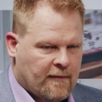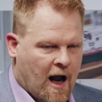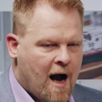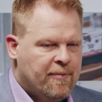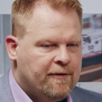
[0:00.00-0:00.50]

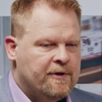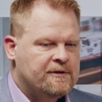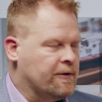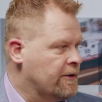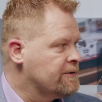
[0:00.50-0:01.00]
API
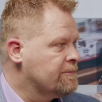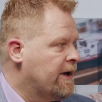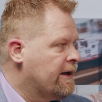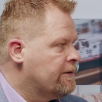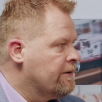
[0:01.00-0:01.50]
Research
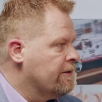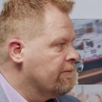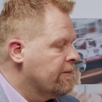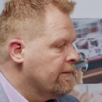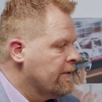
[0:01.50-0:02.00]
made
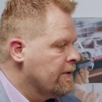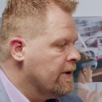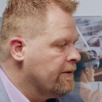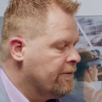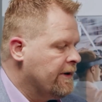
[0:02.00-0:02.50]
a
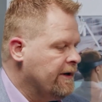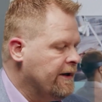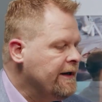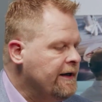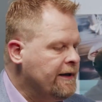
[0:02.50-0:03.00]
kind of
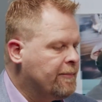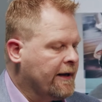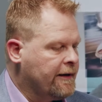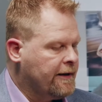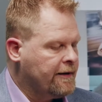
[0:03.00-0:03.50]

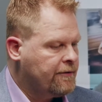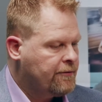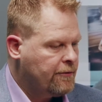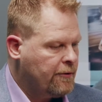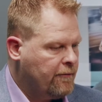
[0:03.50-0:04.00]
independent
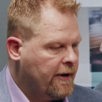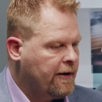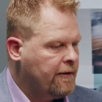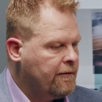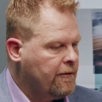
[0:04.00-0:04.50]

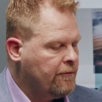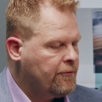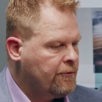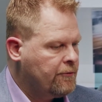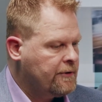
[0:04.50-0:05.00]
survey
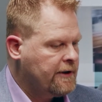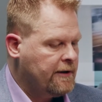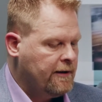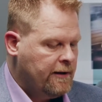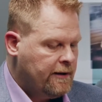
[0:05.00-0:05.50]
of
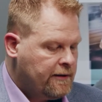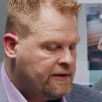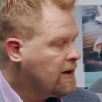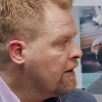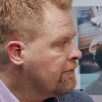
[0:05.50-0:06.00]
using
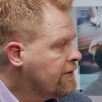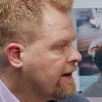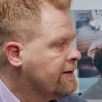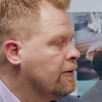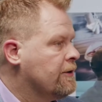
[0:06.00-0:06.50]
this kind of
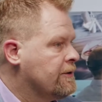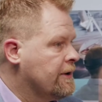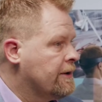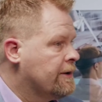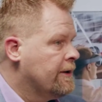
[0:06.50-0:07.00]

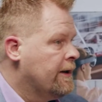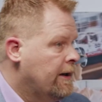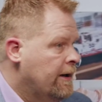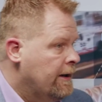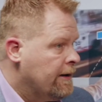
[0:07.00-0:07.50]
technologies
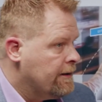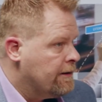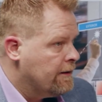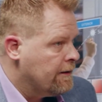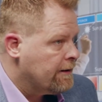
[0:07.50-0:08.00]

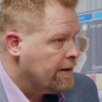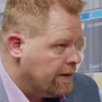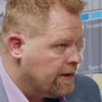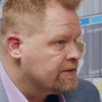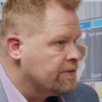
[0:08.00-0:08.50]
in the
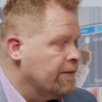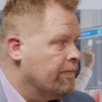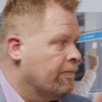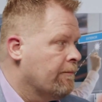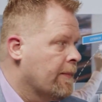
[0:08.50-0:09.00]
industry.
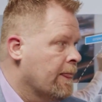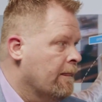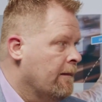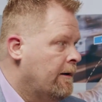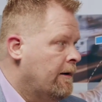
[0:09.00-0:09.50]

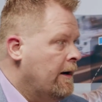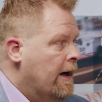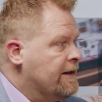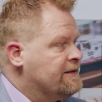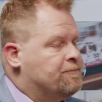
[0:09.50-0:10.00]

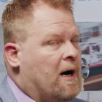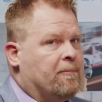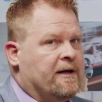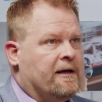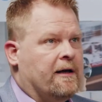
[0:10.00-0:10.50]
And it's
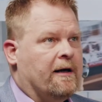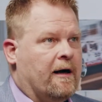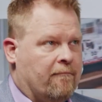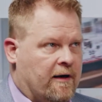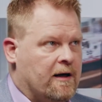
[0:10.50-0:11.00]
publicly
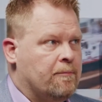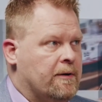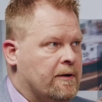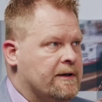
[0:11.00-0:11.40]
available.